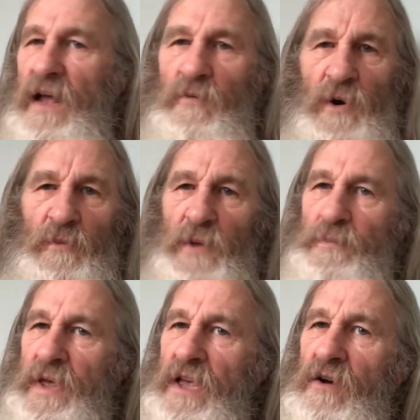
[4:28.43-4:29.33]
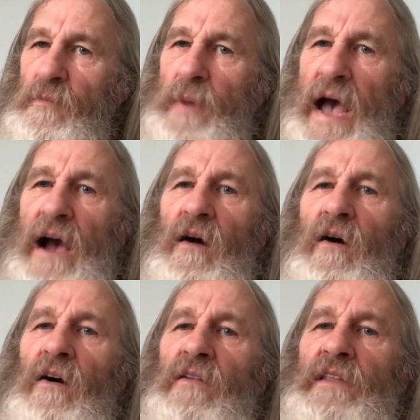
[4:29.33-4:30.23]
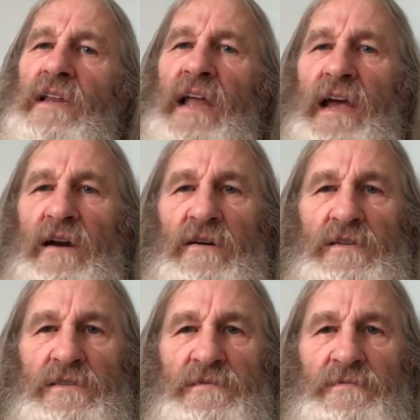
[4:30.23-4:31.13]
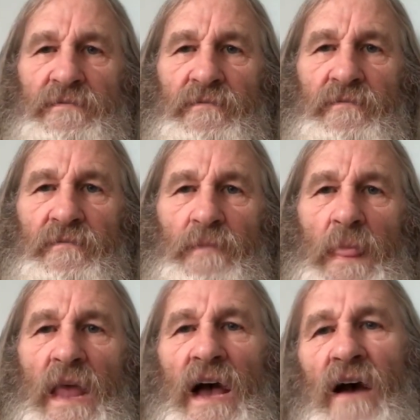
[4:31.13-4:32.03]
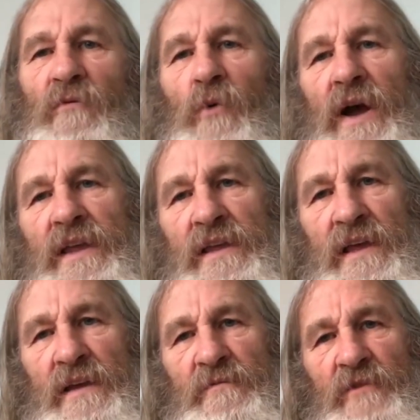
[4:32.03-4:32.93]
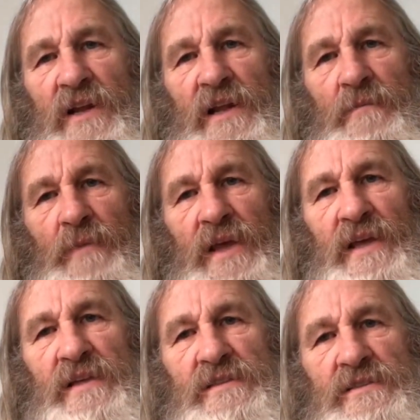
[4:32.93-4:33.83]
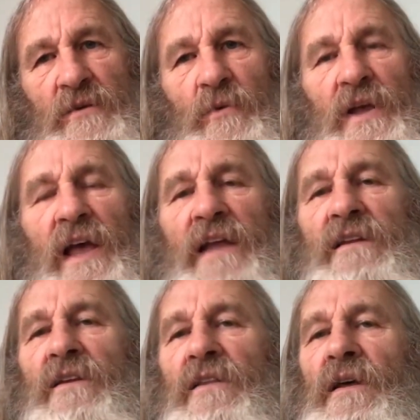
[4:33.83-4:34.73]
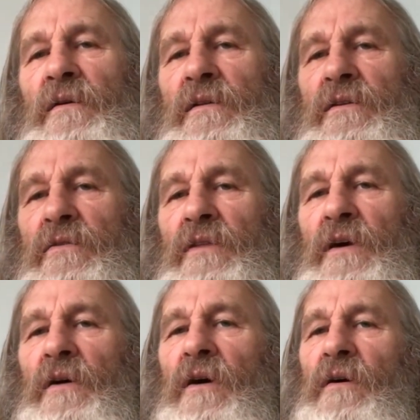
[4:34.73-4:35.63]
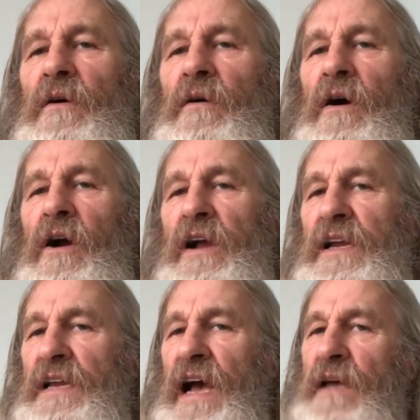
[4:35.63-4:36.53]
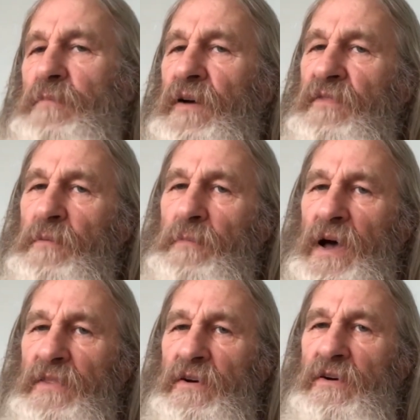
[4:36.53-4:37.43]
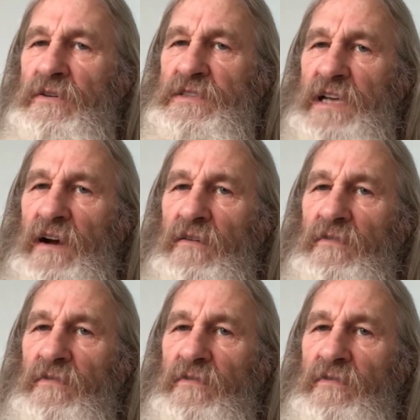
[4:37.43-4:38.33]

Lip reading: And when we peel back all the layers of what Yin really means, we get to the archetype of the mother herself.